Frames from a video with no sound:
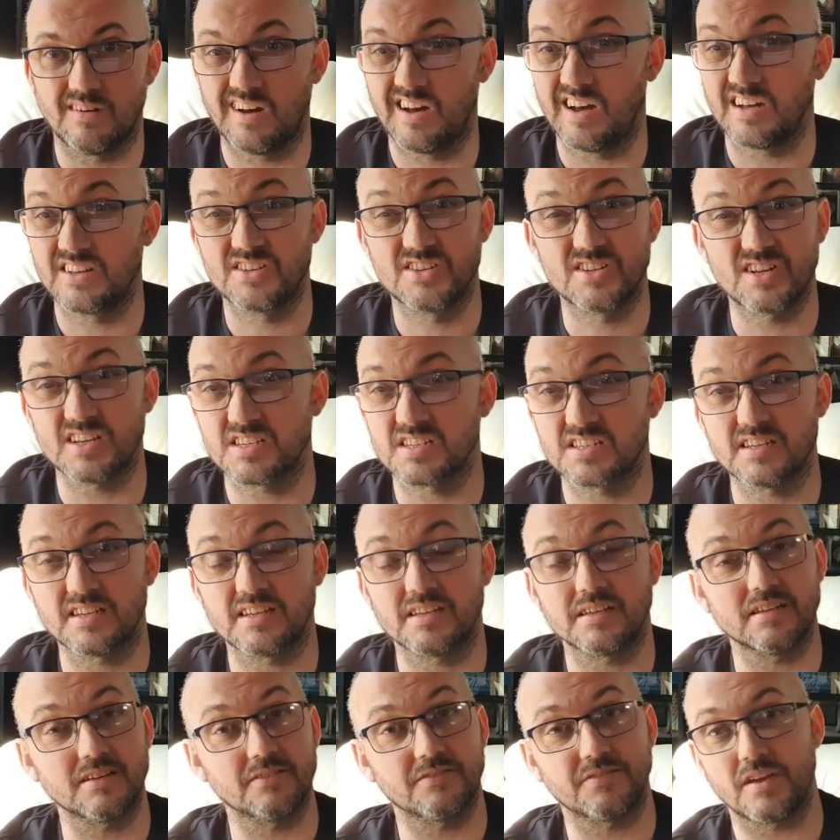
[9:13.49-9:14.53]
I just
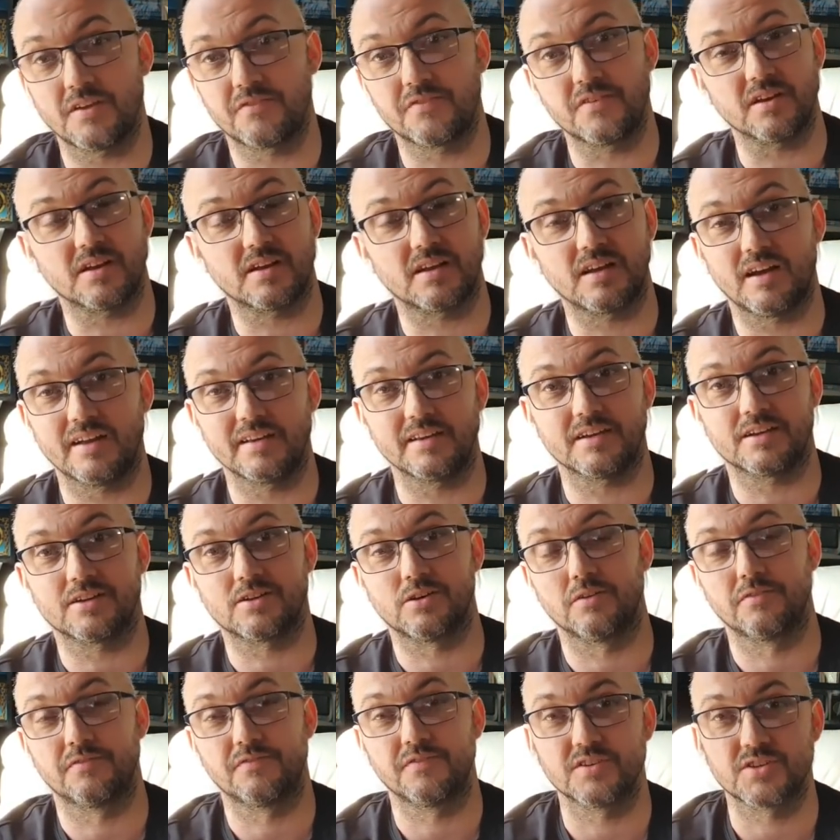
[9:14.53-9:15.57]
think if you're cutting your
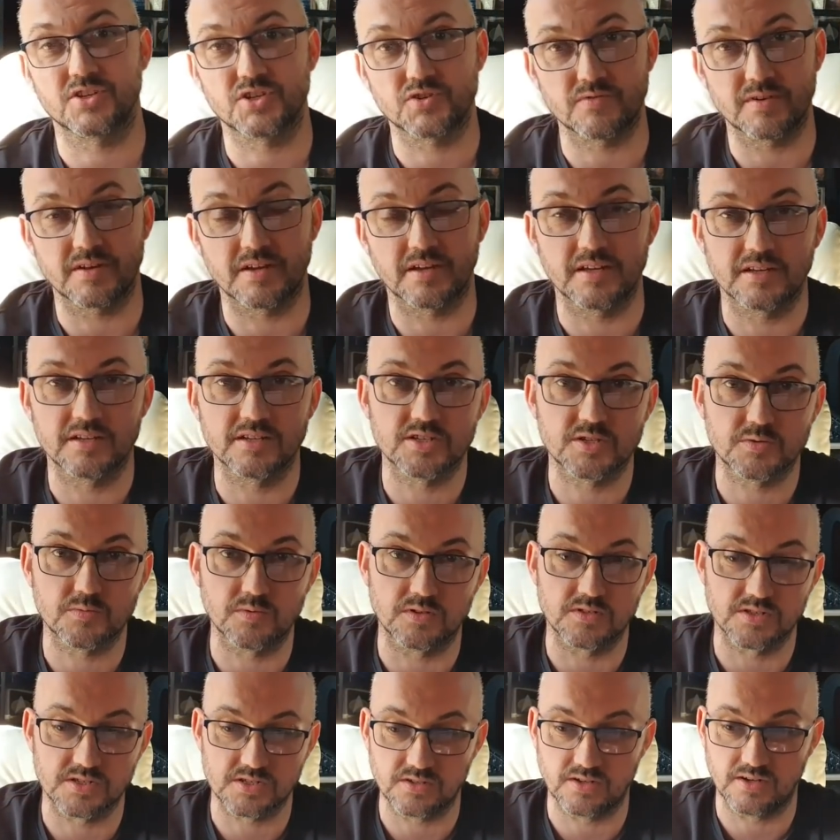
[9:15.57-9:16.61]
cloth, you're shrinking the
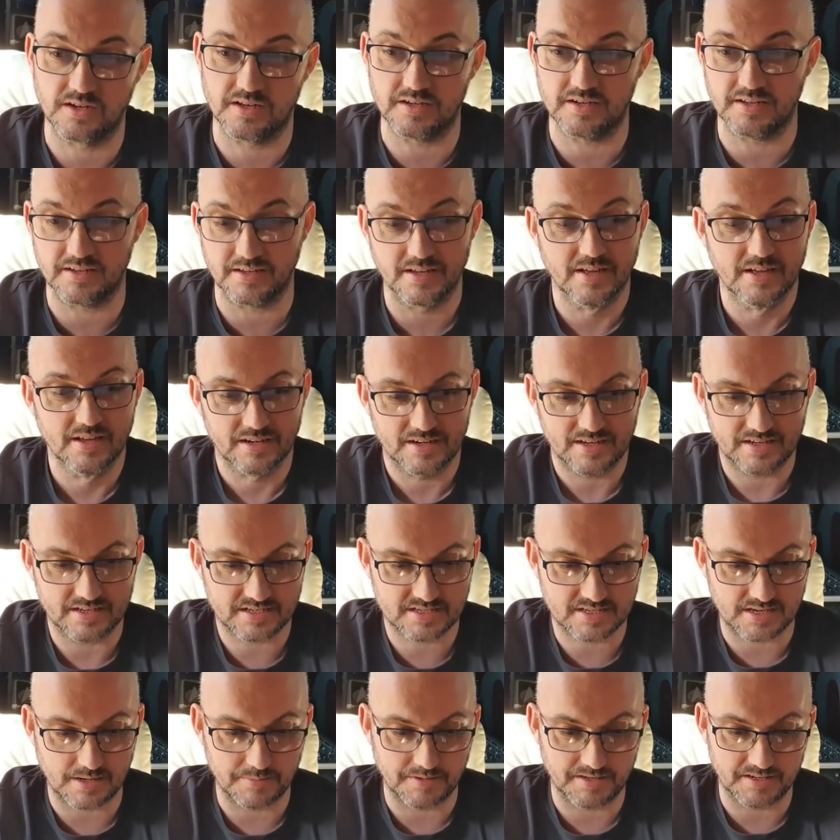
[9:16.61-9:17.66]
squad slightly, that's
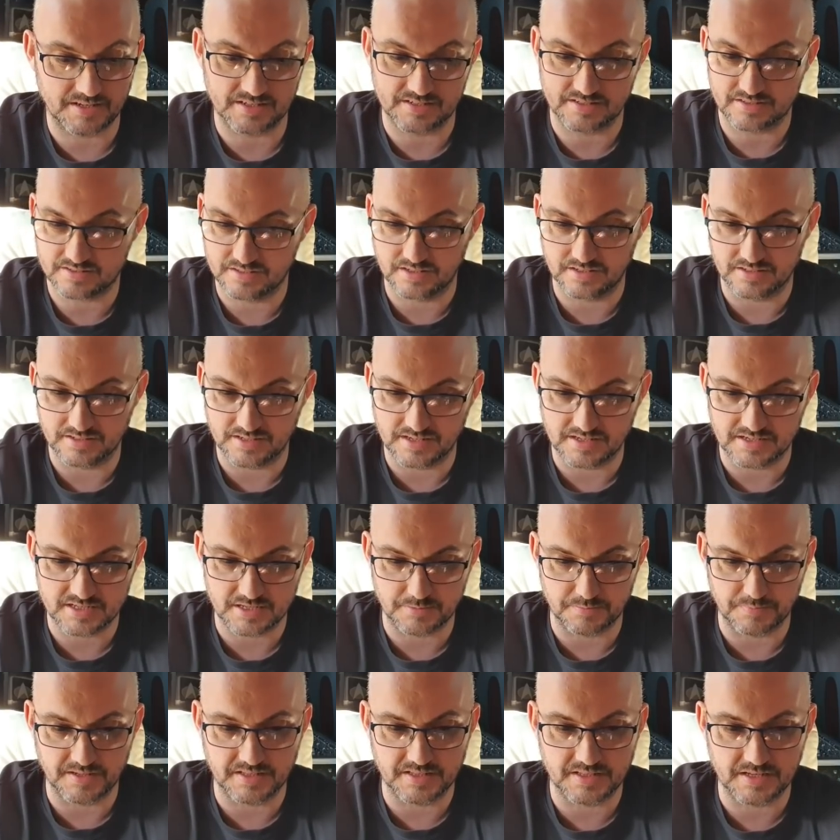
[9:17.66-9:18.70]
something that, that needs to
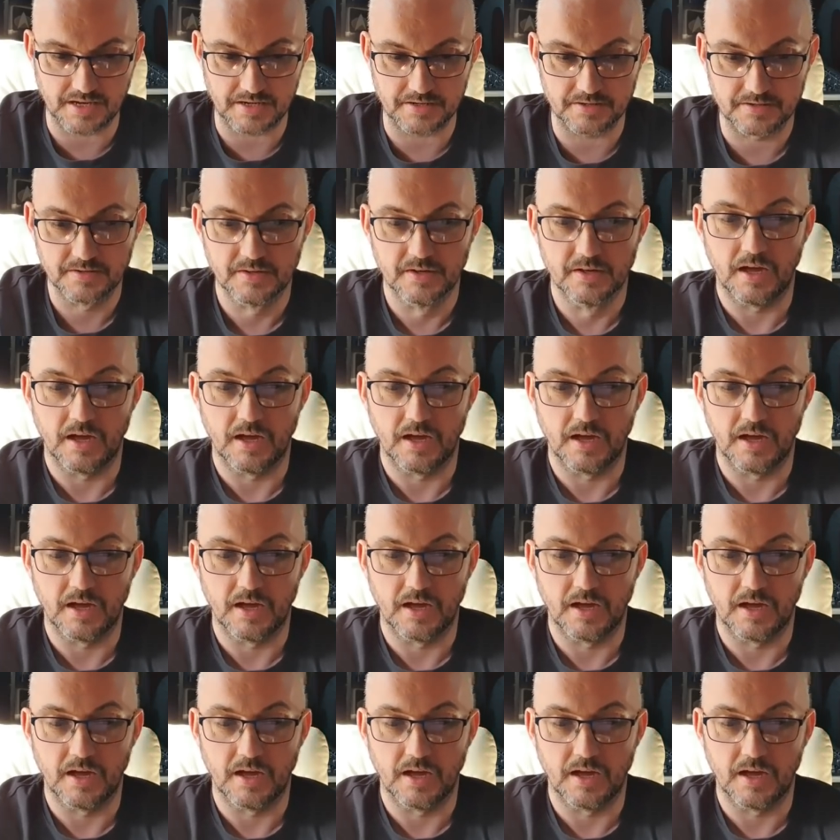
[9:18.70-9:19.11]
be done.